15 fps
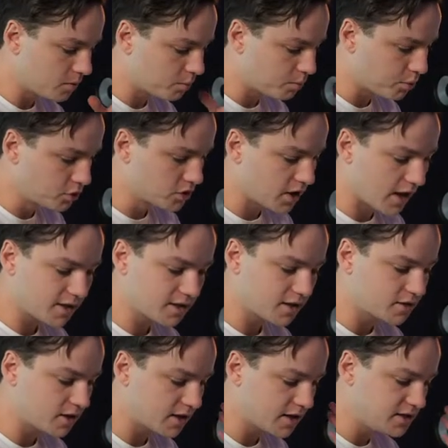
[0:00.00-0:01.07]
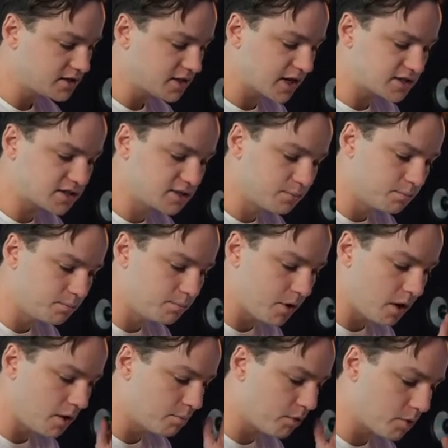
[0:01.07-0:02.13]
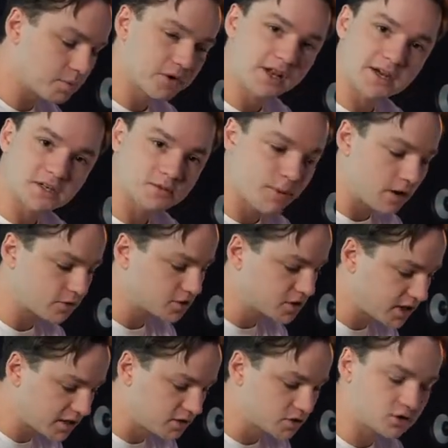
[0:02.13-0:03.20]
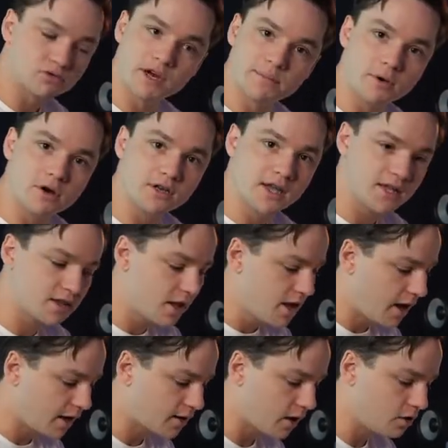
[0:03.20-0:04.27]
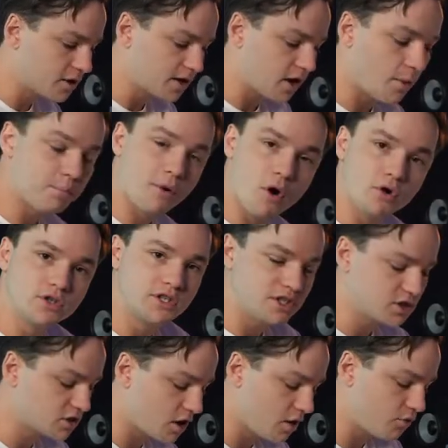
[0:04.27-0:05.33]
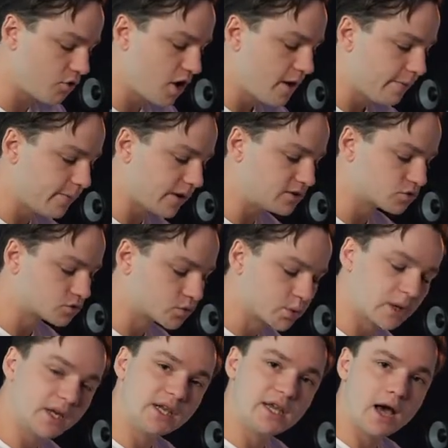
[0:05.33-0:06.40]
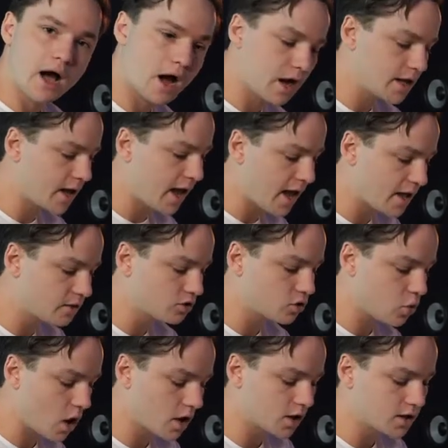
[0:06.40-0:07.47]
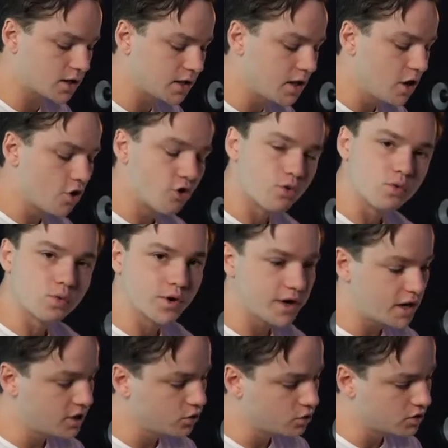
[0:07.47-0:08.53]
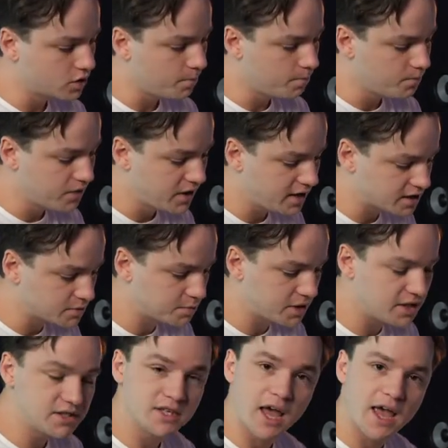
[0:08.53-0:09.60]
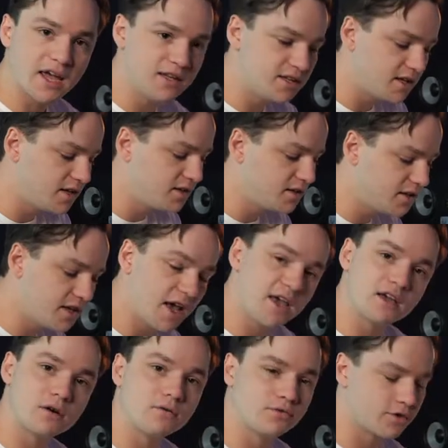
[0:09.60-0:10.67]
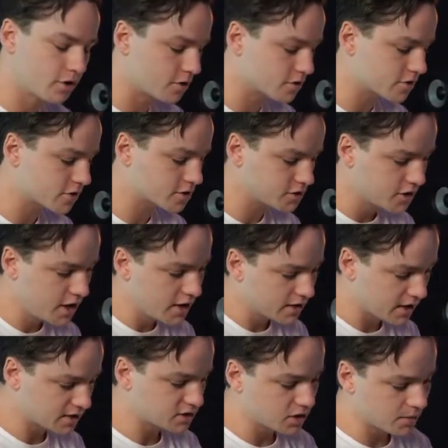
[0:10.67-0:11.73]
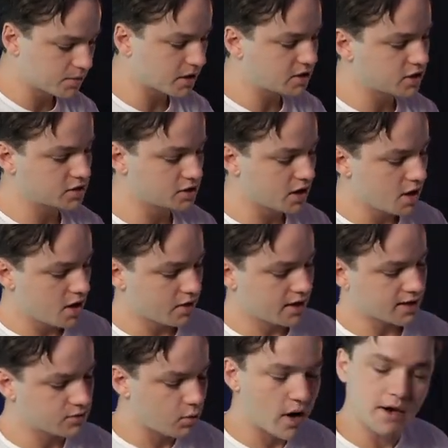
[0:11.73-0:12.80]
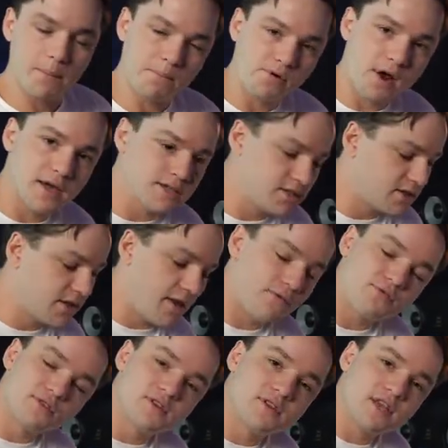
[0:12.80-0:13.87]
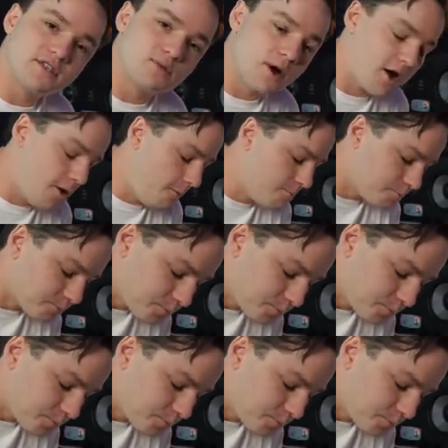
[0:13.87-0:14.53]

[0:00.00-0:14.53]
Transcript: put, like, the, the E C S uh, Bob Clears mountain channel strip on it and all that Apogee stuff. That's really high end quality, really good D S Ps, A D D A converters. That's something, just that's why the price is different as well.